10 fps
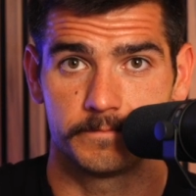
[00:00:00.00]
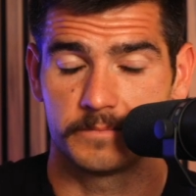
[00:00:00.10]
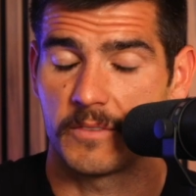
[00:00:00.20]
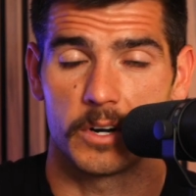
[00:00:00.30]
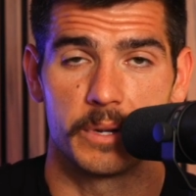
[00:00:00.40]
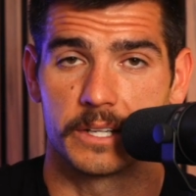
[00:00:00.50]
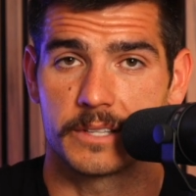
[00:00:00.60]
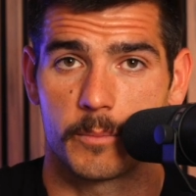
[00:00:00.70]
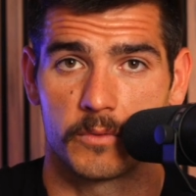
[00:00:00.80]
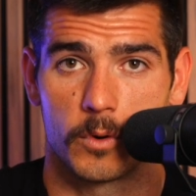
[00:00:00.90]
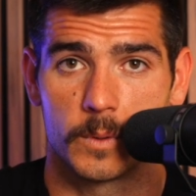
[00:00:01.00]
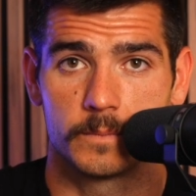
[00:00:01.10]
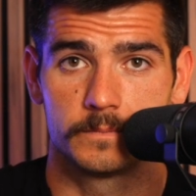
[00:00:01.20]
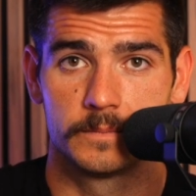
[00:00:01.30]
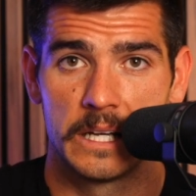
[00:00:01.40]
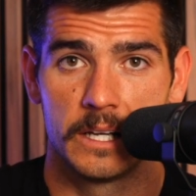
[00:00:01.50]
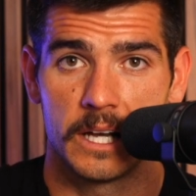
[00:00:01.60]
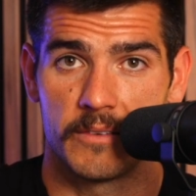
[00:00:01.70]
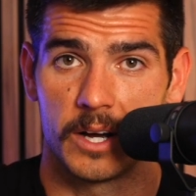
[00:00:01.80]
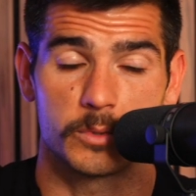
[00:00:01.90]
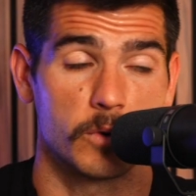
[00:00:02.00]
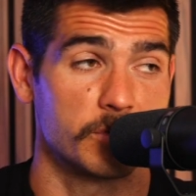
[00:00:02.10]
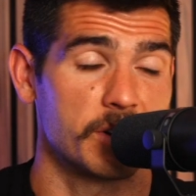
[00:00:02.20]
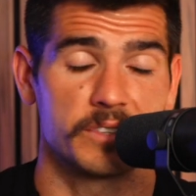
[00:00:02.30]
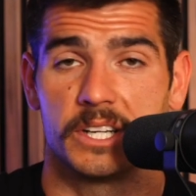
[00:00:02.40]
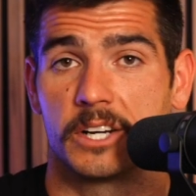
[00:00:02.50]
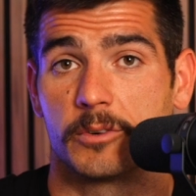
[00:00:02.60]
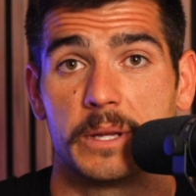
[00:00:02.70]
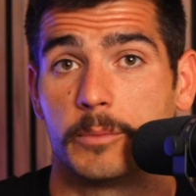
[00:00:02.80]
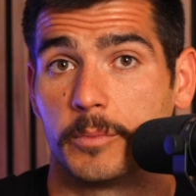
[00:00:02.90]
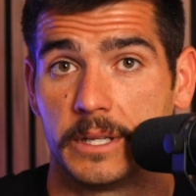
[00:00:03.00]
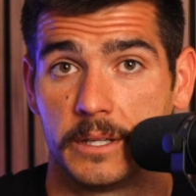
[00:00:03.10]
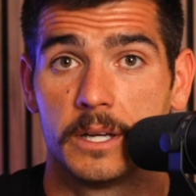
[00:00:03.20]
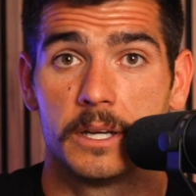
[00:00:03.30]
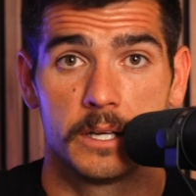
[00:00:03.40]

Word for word: I've already been a top performer. I've helped over 1,700 people be